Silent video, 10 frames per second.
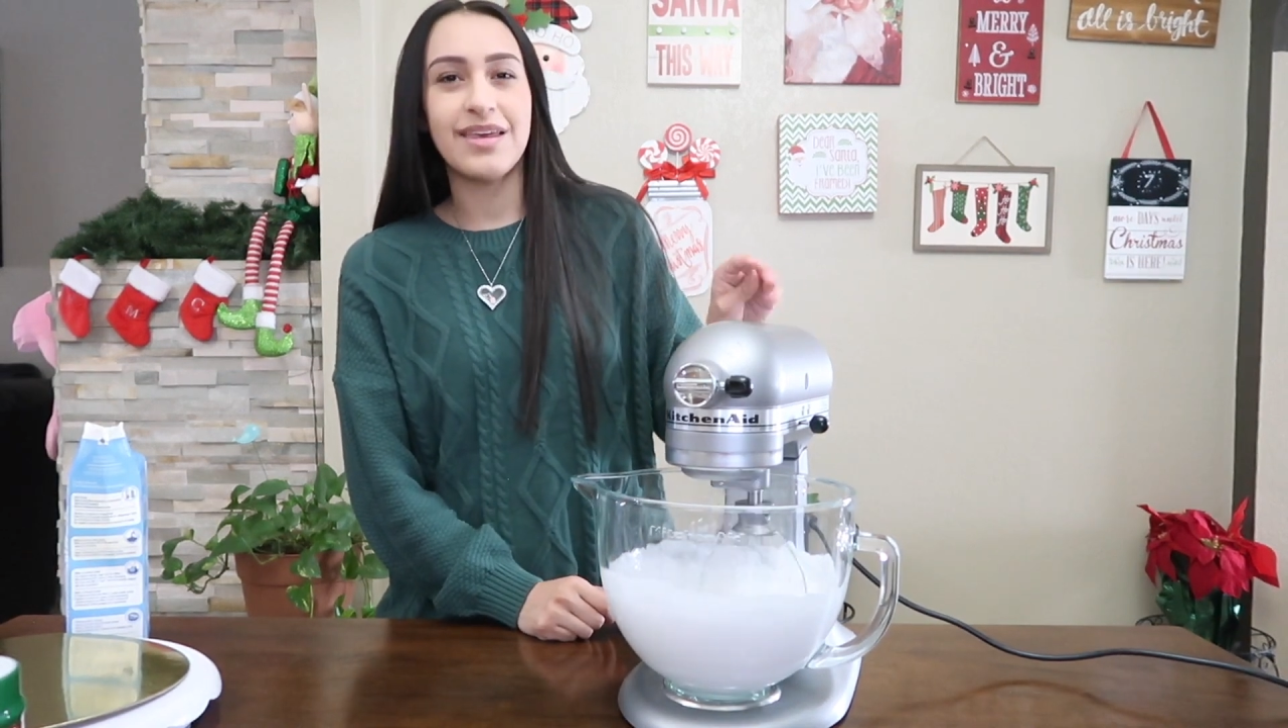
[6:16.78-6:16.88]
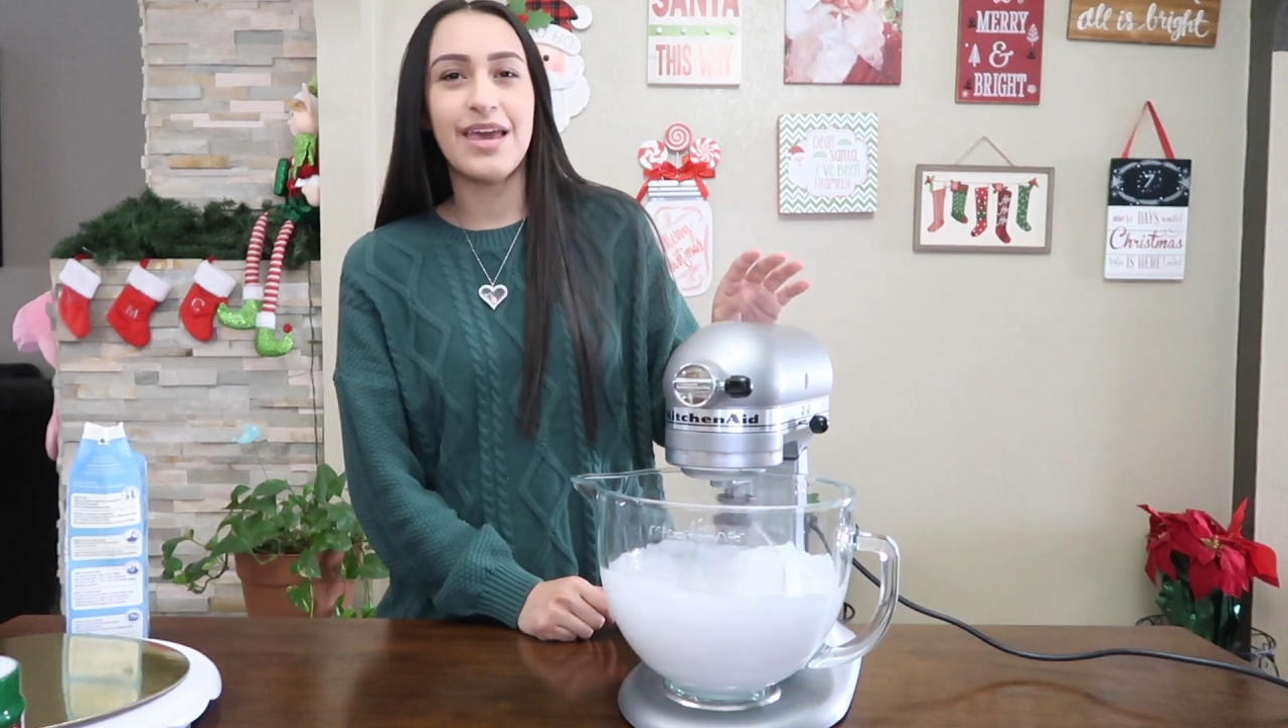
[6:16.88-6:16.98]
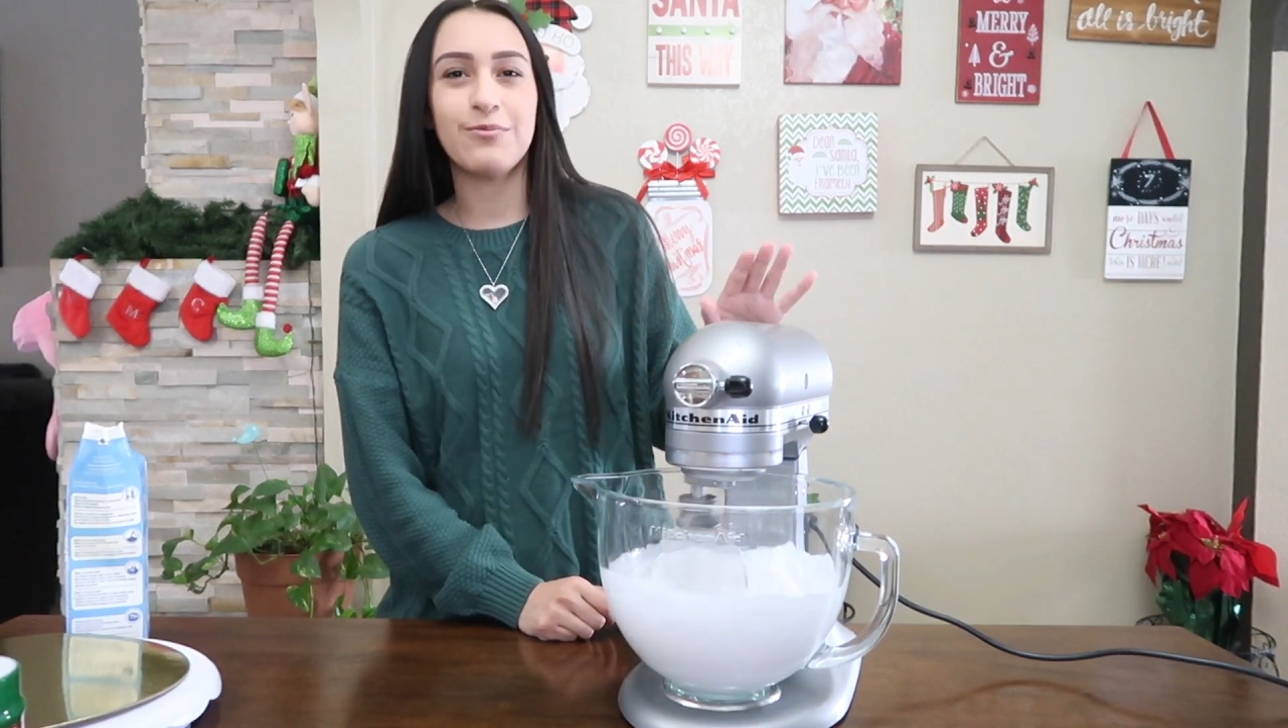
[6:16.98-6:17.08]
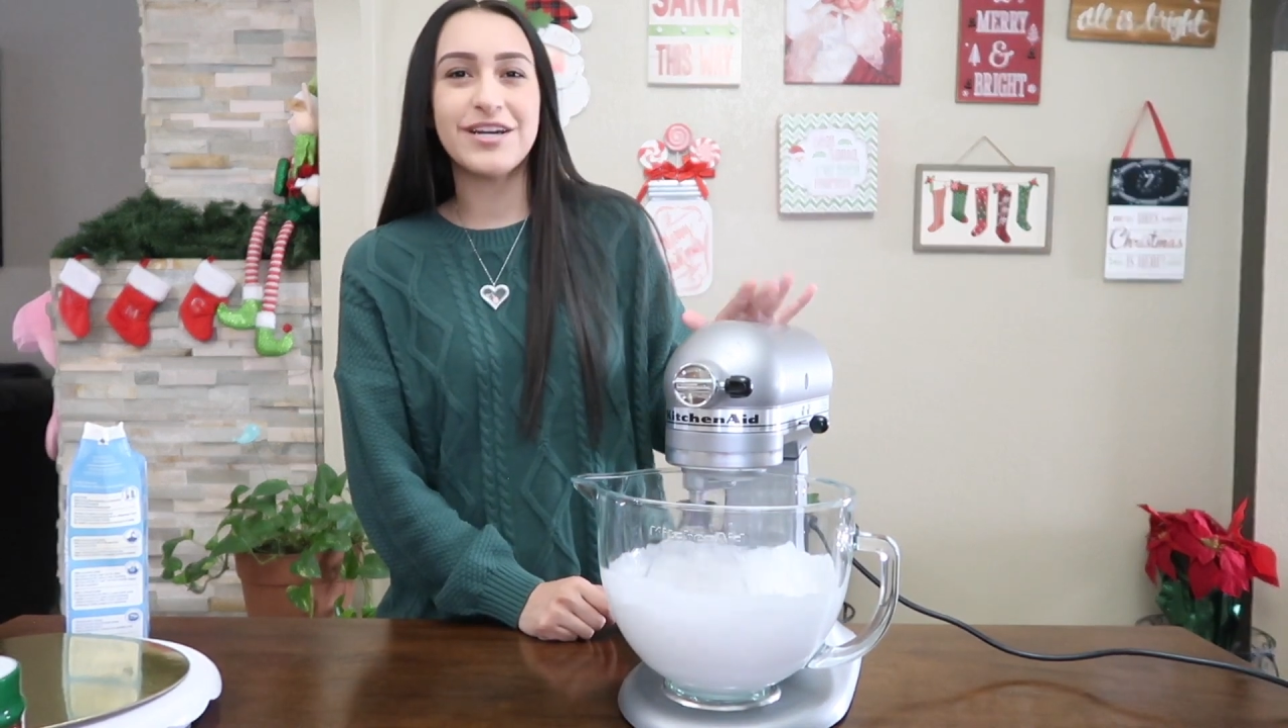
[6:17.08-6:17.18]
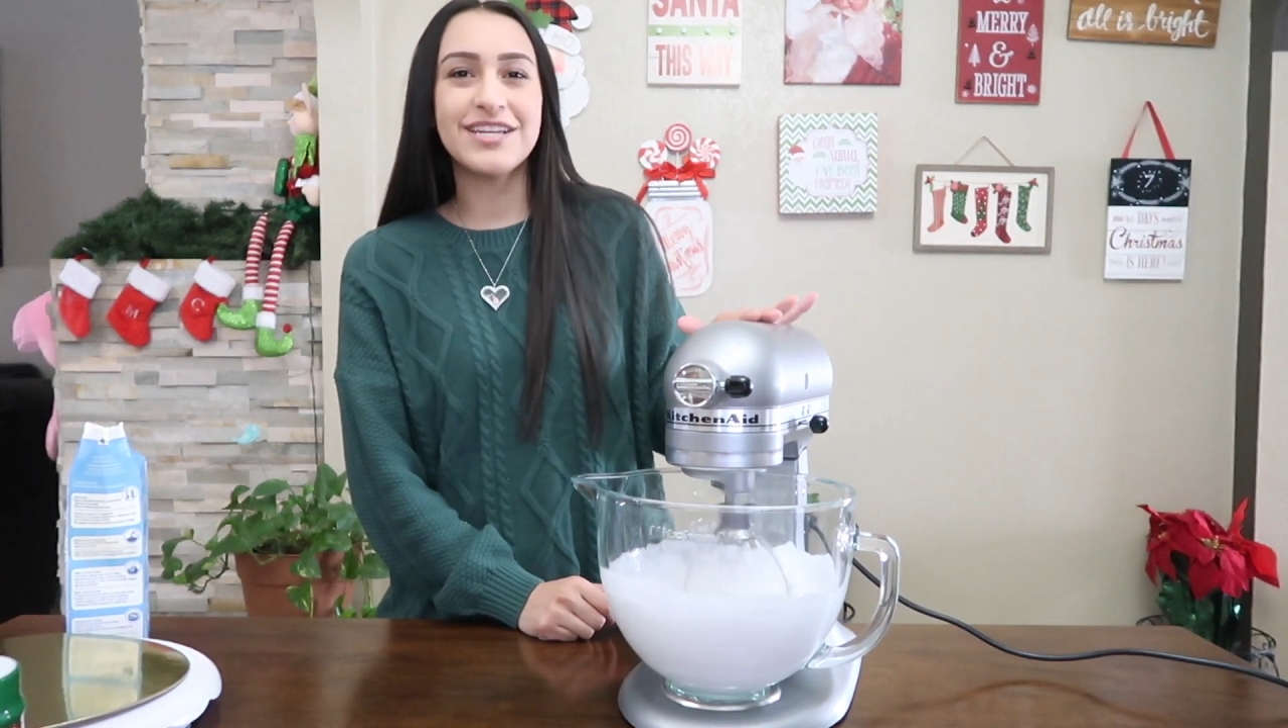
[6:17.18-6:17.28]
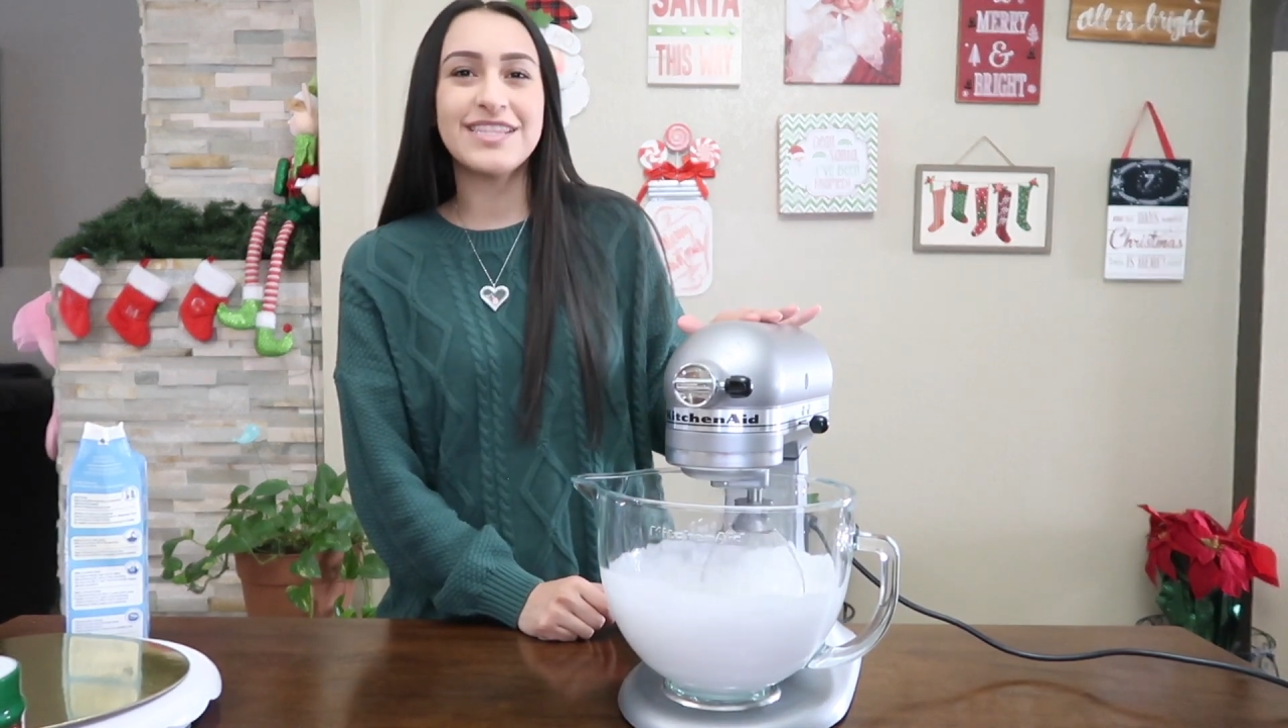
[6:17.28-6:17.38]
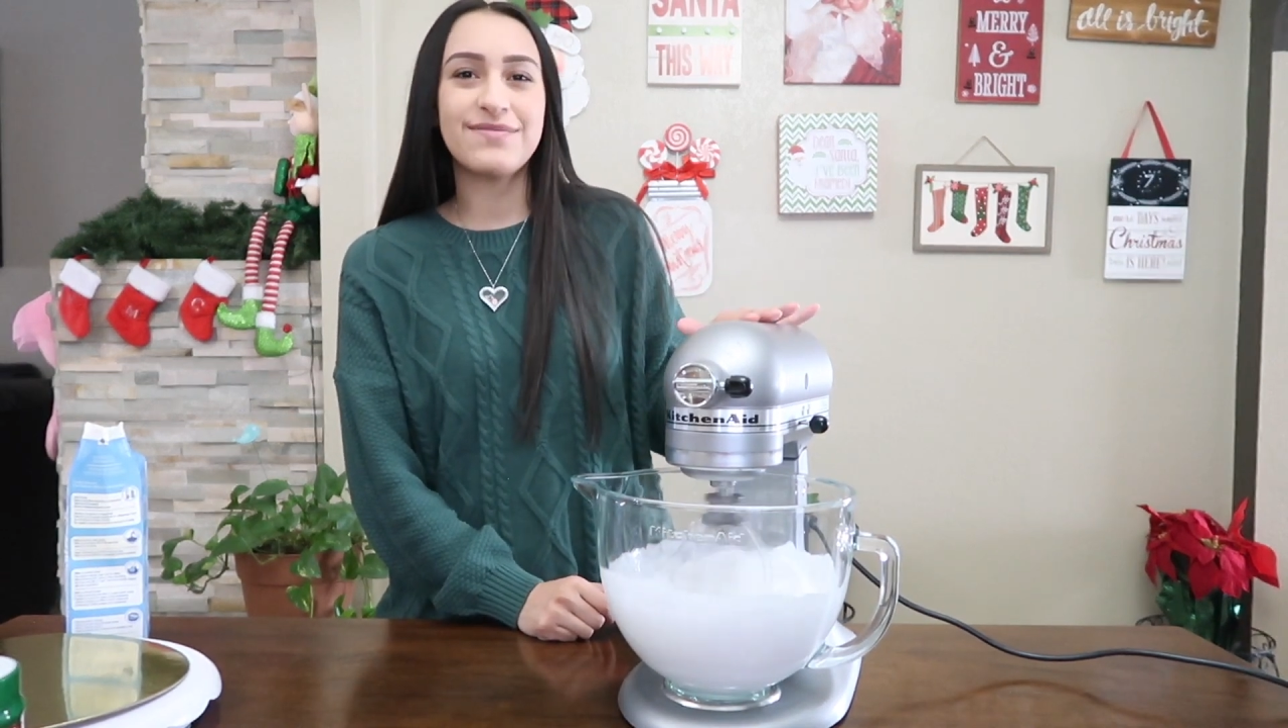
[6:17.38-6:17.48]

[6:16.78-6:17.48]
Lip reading: And we're going to